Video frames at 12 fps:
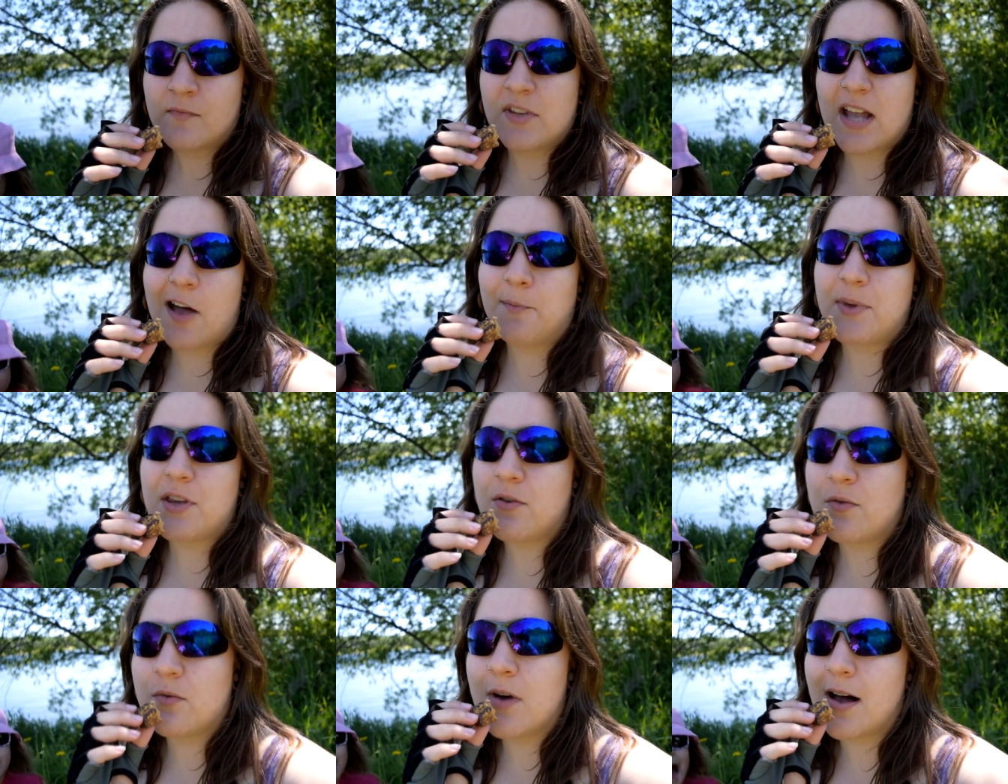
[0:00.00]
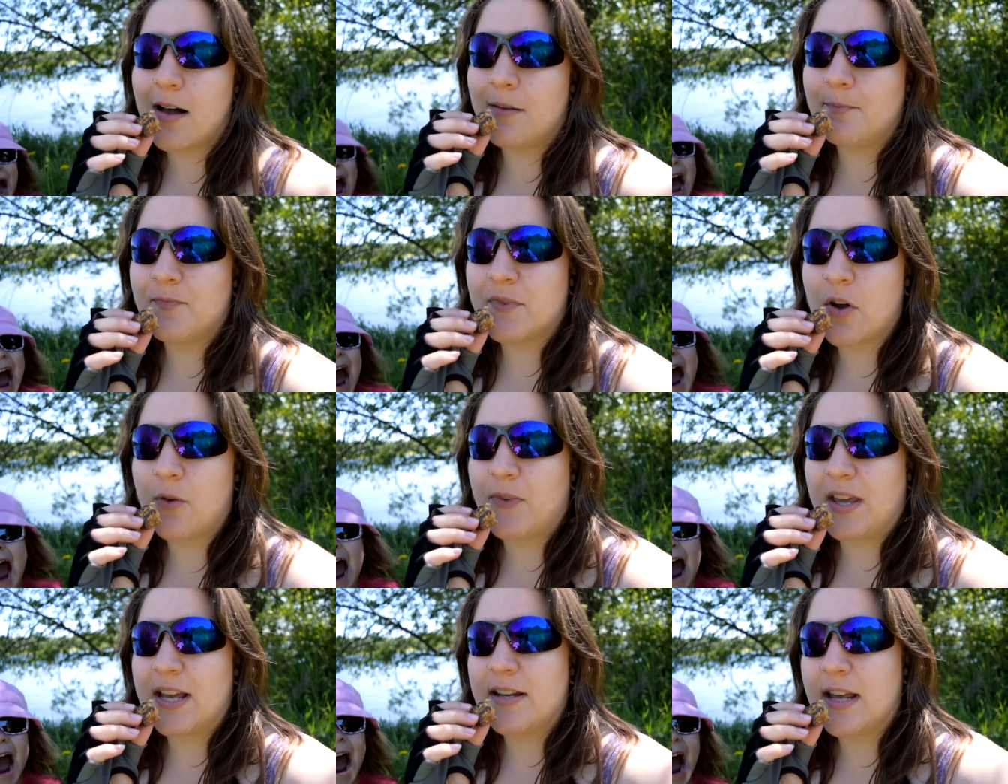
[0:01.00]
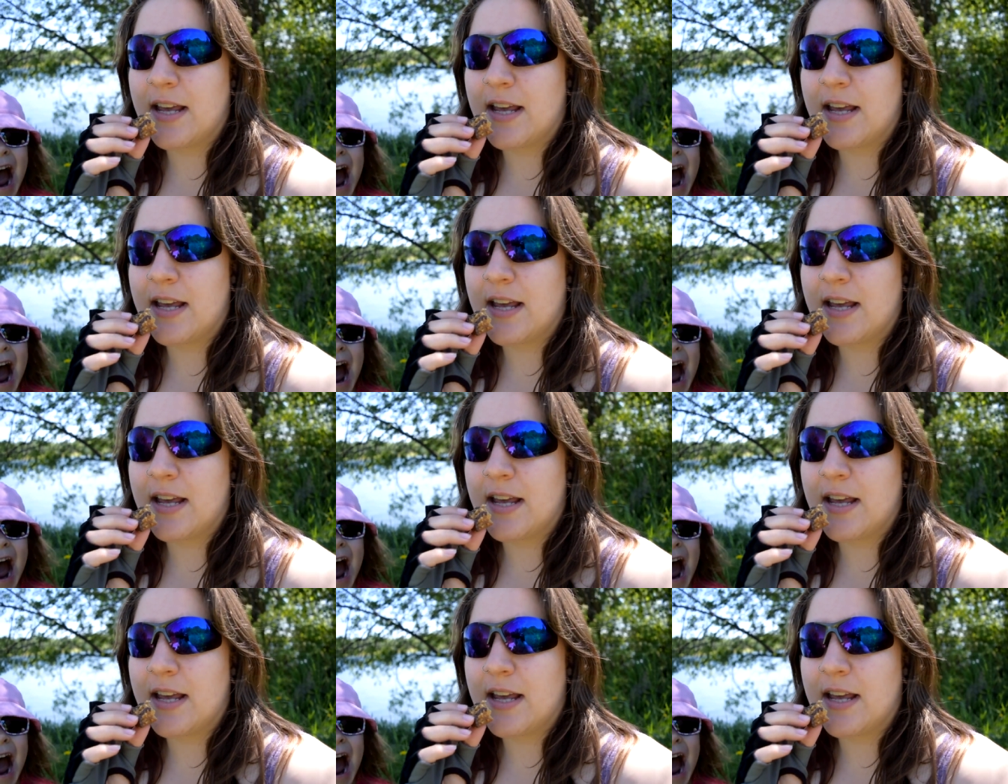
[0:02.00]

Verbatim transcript: to help you um, go vegan